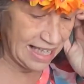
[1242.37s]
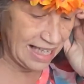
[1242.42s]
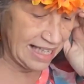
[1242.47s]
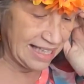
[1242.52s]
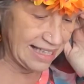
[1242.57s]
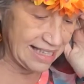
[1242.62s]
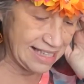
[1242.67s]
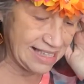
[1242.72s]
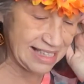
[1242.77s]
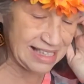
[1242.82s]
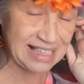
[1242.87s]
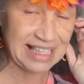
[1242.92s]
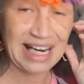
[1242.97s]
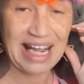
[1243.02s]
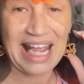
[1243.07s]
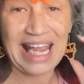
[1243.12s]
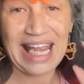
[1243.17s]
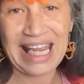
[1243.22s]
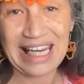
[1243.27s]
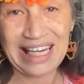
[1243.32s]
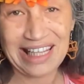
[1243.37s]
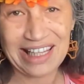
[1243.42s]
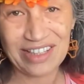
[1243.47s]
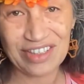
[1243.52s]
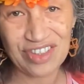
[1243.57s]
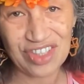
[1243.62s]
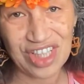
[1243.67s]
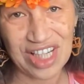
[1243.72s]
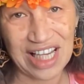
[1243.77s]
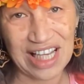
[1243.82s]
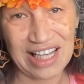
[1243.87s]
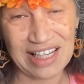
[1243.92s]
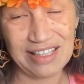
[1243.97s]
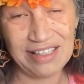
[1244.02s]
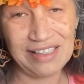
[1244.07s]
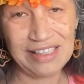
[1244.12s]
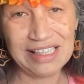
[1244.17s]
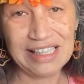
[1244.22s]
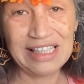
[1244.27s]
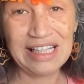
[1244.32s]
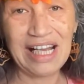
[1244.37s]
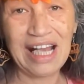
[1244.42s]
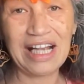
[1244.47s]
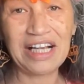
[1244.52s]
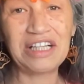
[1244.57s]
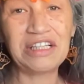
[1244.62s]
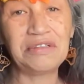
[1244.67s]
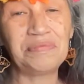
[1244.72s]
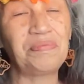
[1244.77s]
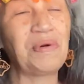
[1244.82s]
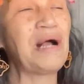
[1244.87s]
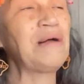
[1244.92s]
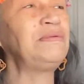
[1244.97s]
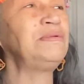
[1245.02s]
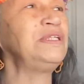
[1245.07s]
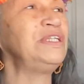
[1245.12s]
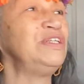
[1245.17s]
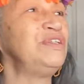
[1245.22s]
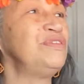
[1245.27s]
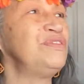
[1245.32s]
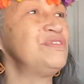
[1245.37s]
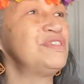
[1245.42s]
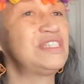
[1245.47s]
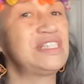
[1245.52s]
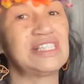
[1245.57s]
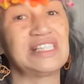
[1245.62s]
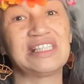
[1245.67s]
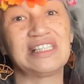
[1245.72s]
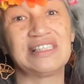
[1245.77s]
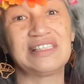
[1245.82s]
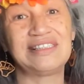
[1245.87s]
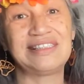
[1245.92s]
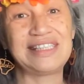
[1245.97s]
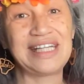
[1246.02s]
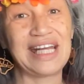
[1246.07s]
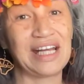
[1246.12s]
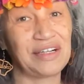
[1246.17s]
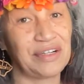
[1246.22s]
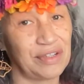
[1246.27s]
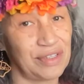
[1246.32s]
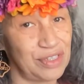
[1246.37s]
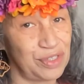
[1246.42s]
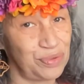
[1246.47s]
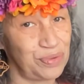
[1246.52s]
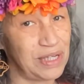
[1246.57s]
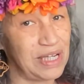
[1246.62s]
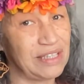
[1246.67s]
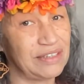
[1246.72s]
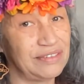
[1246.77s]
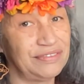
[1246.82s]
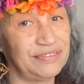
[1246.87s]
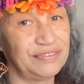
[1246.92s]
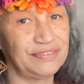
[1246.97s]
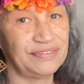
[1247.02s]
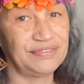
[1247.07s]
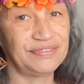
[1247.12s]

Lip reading: This is in the 8-inch head. I could probably use a 10 or a 12.